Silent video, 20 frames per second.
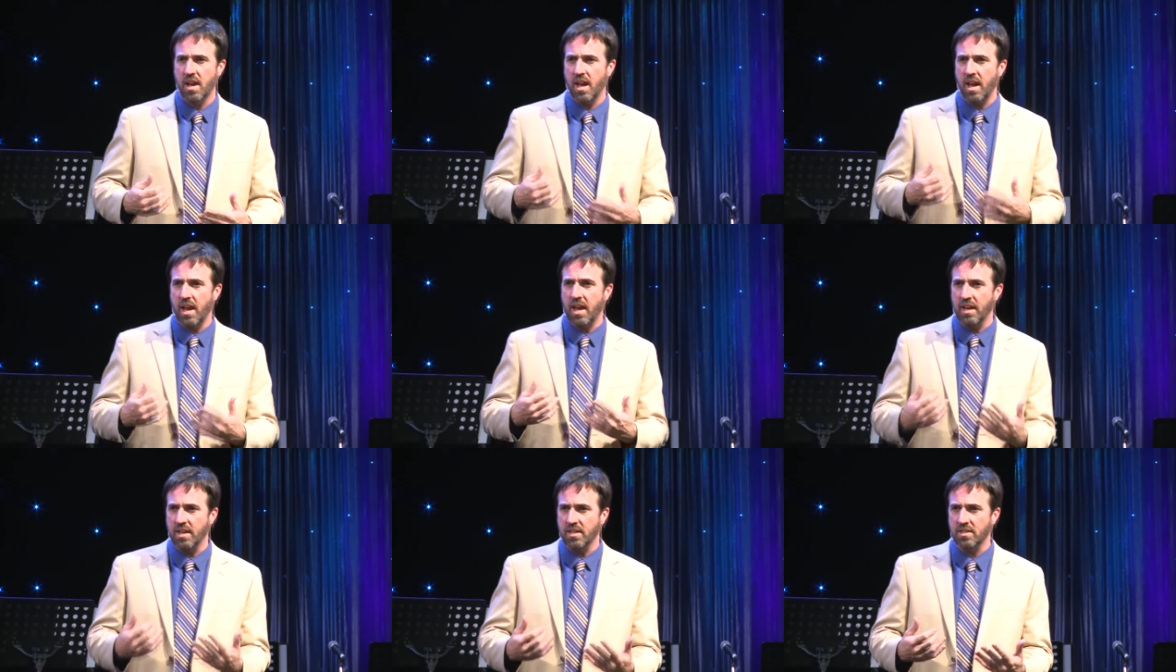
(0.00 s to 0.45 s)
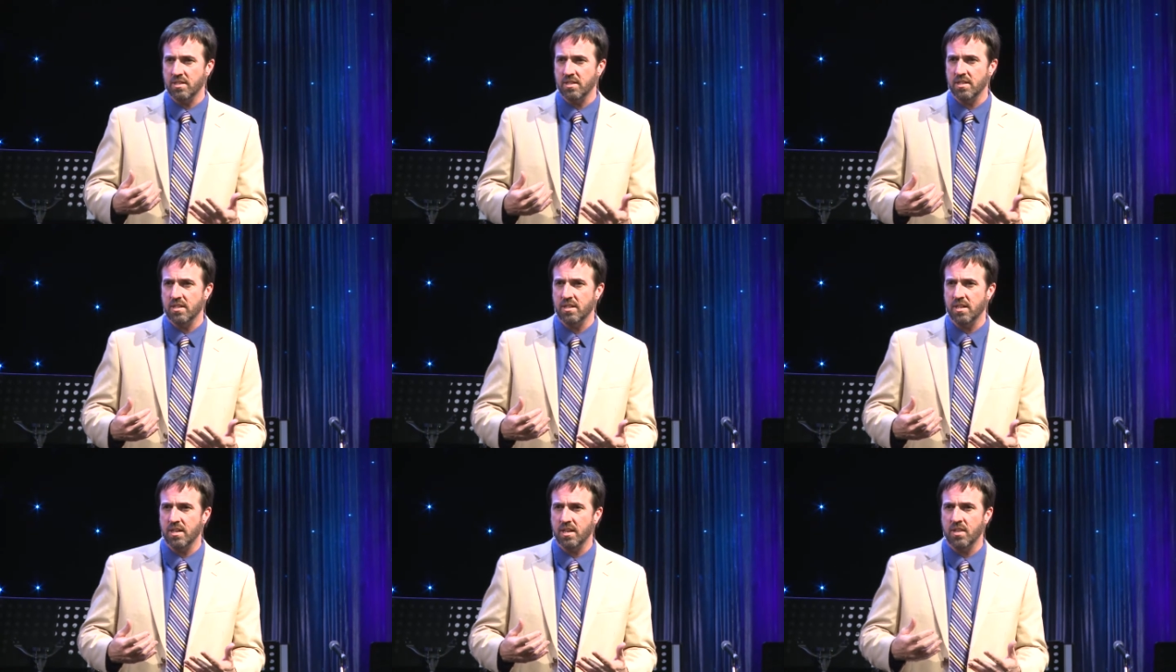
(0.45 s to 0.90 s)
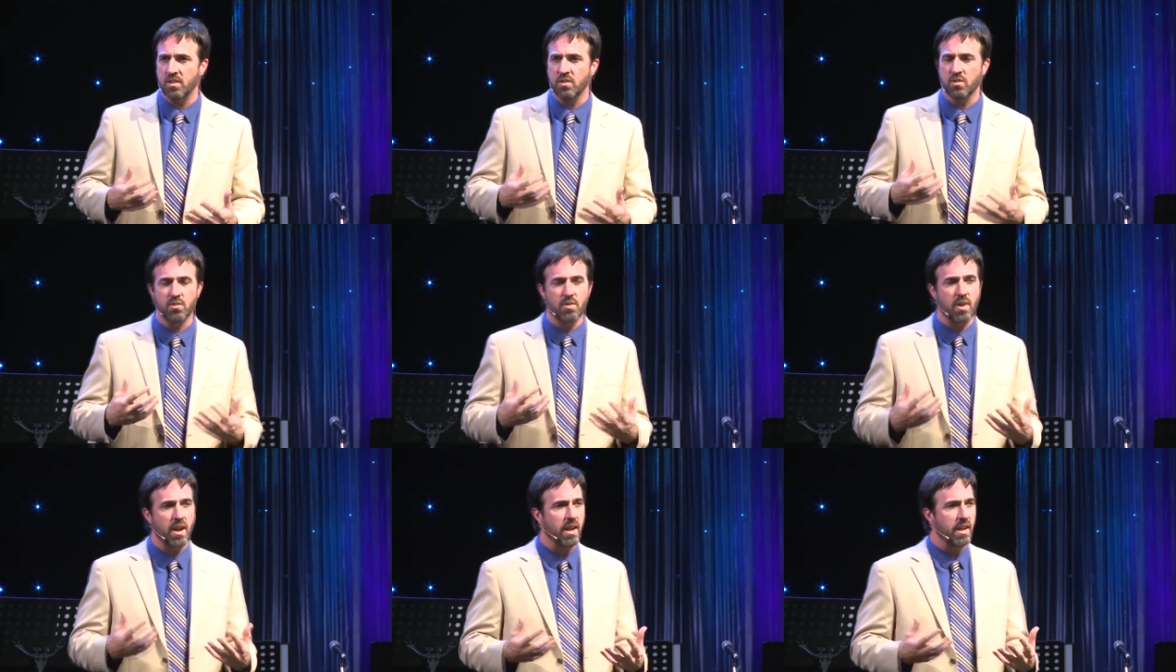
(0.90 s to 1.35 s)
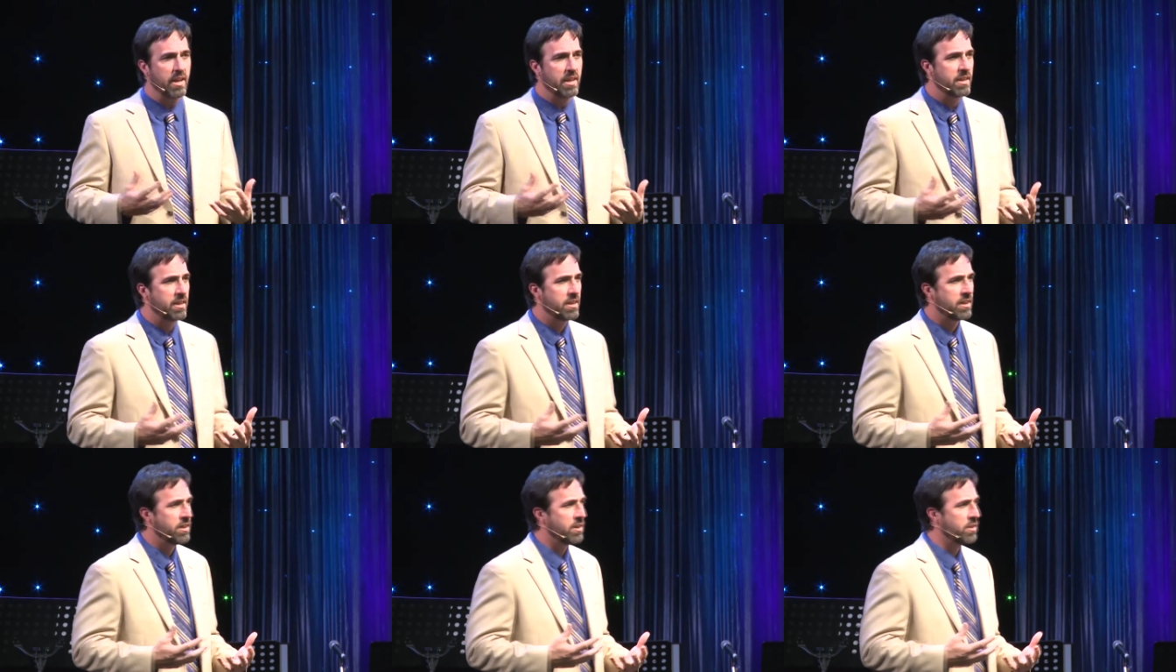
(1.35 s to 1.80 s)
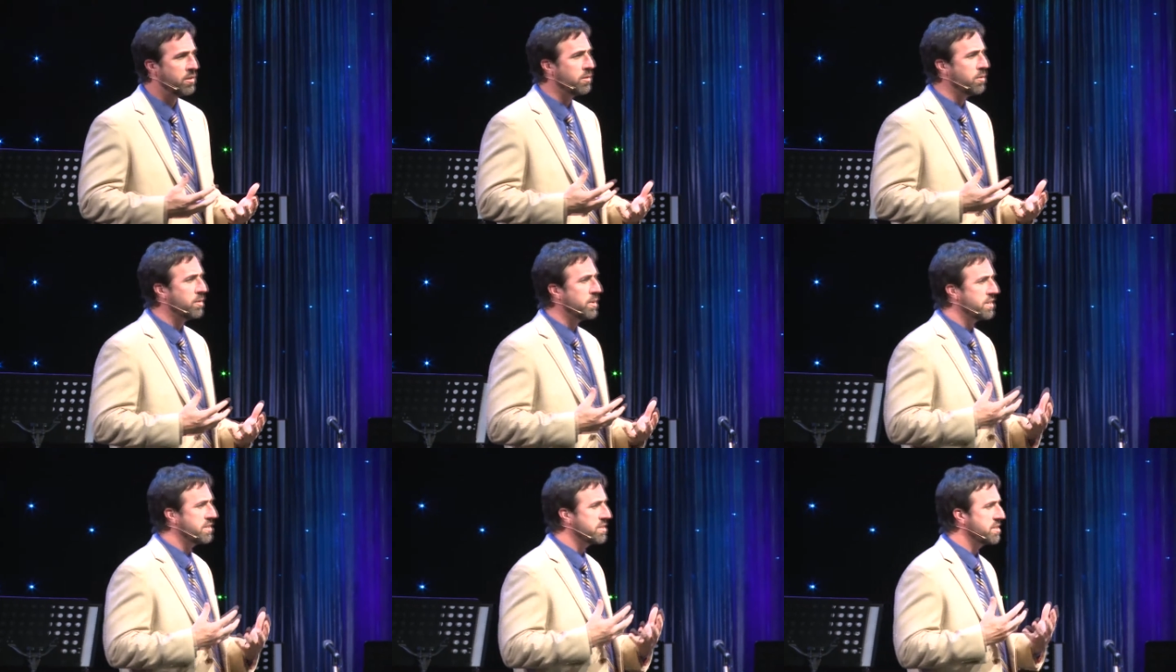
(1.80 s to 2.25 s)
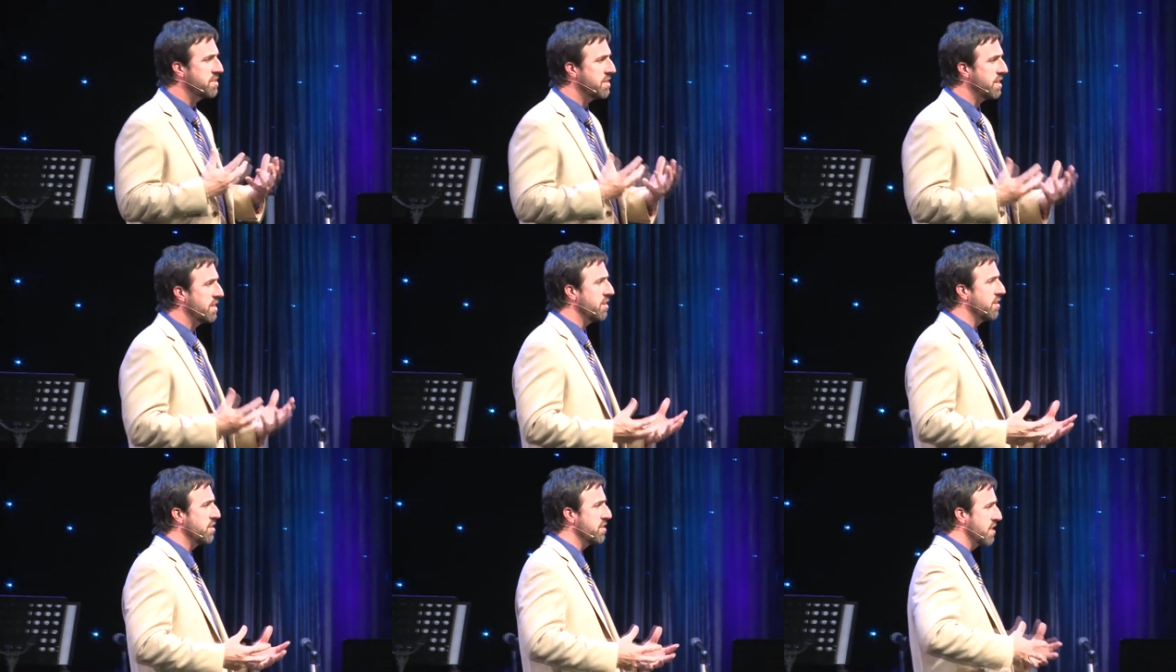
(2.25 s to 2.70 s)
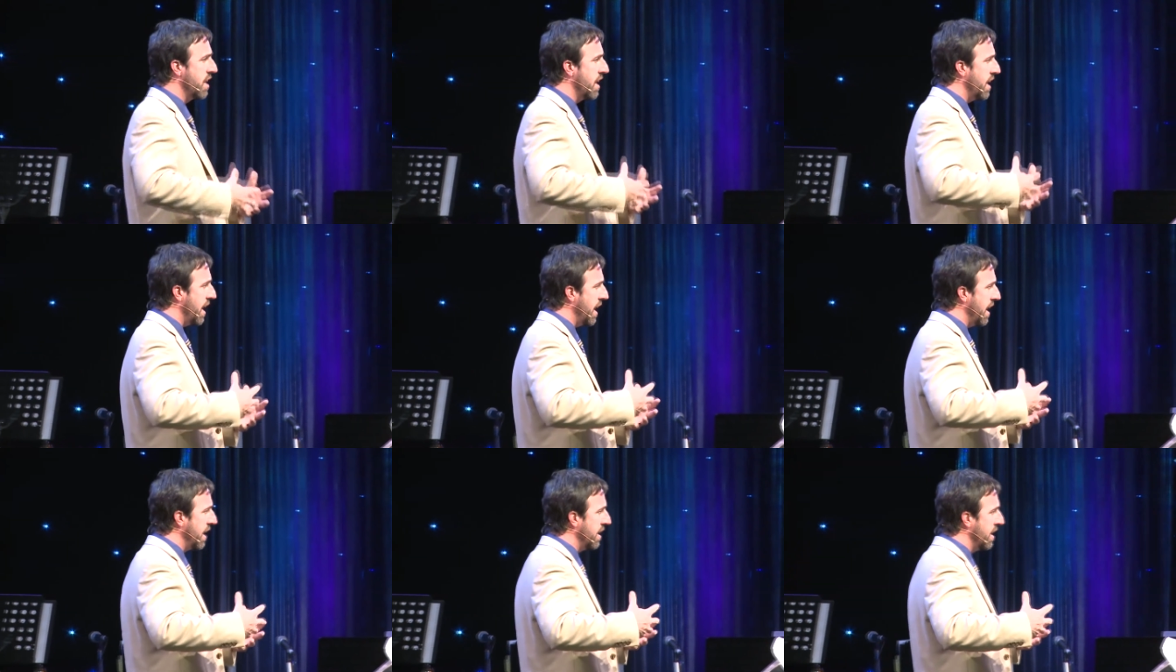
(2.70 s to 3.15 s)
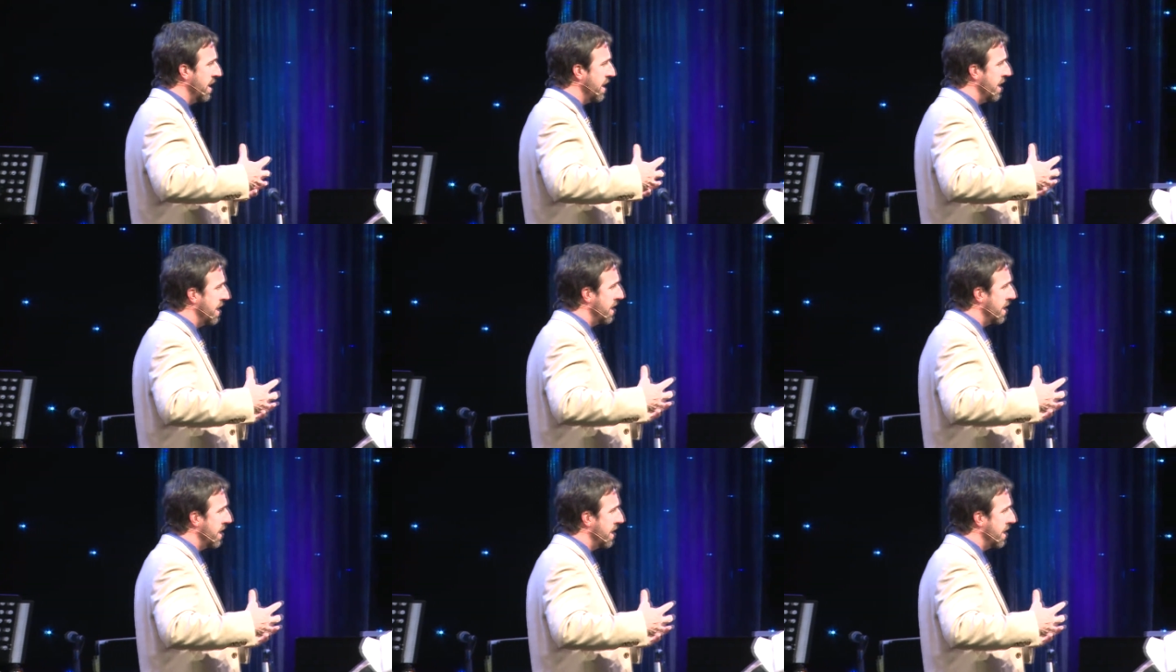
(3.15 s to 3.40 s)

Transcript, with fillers: ate and drank with sinners and